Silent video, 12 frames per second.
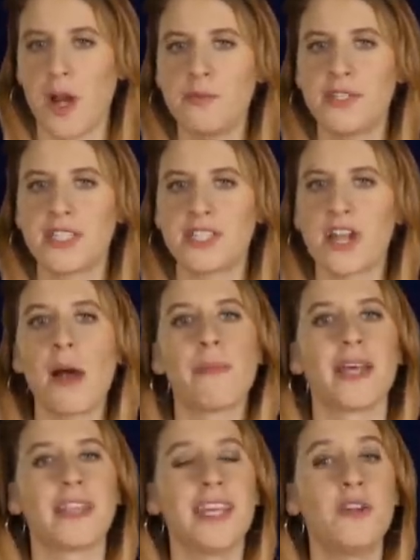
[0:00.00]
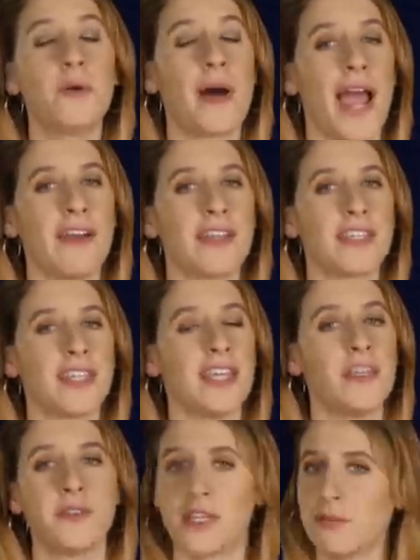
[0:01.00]
hopes to stop illegal piracy
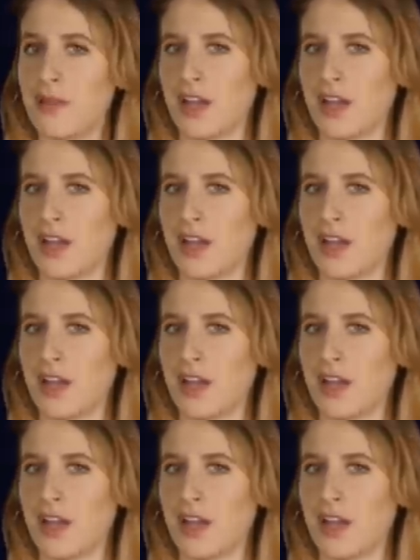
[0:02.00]
using